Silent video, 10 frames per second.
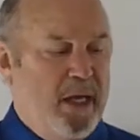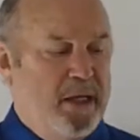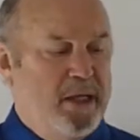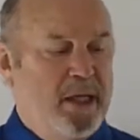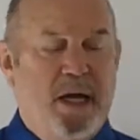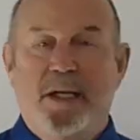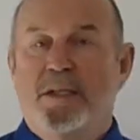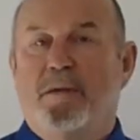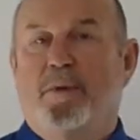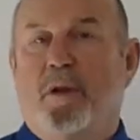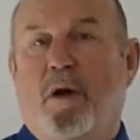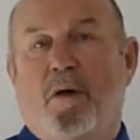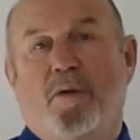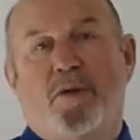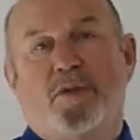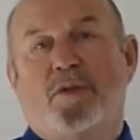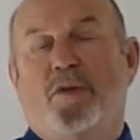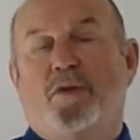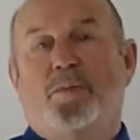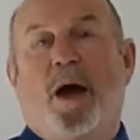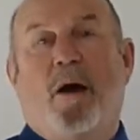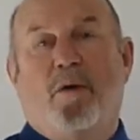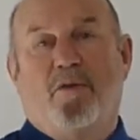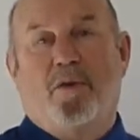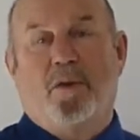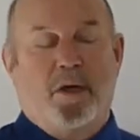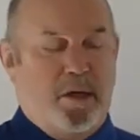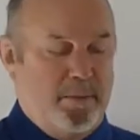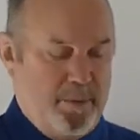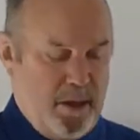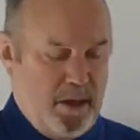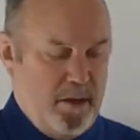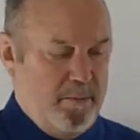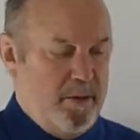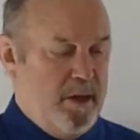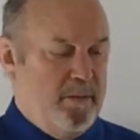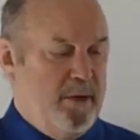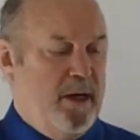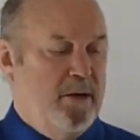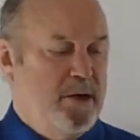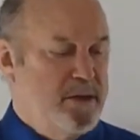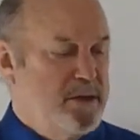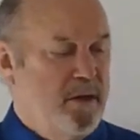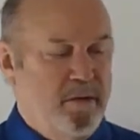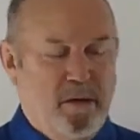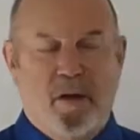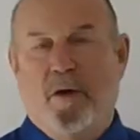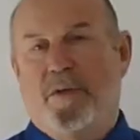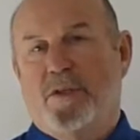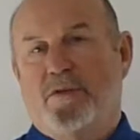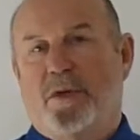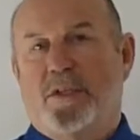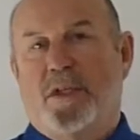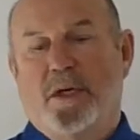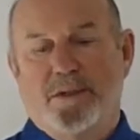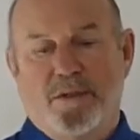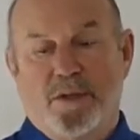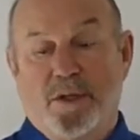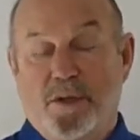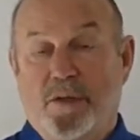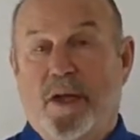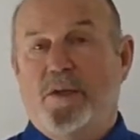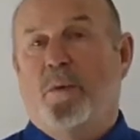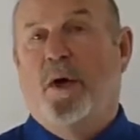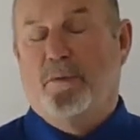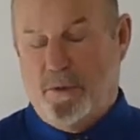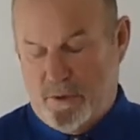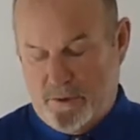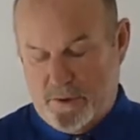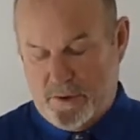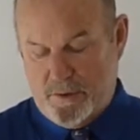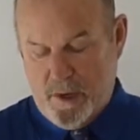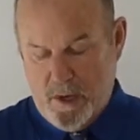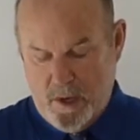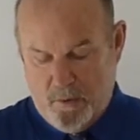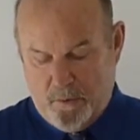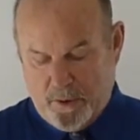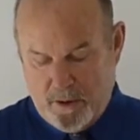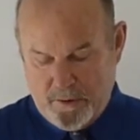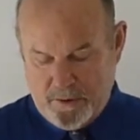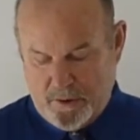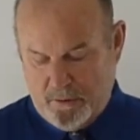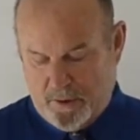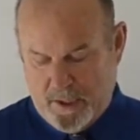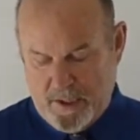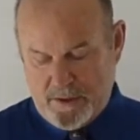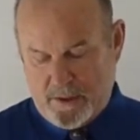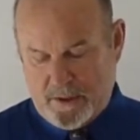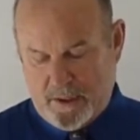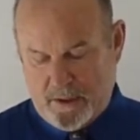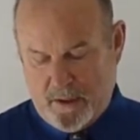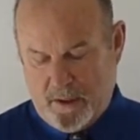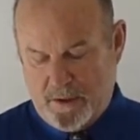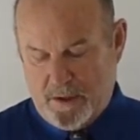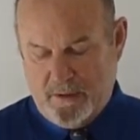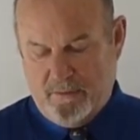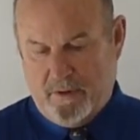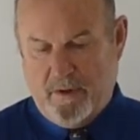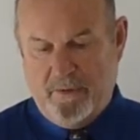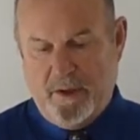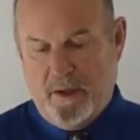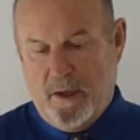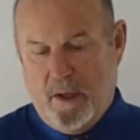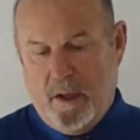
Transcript: and it aligns them along those those powerful uh, uh, uh, areas uh, along the stress lines, essentially, and that's why it reduces. We can also utilize a technology involving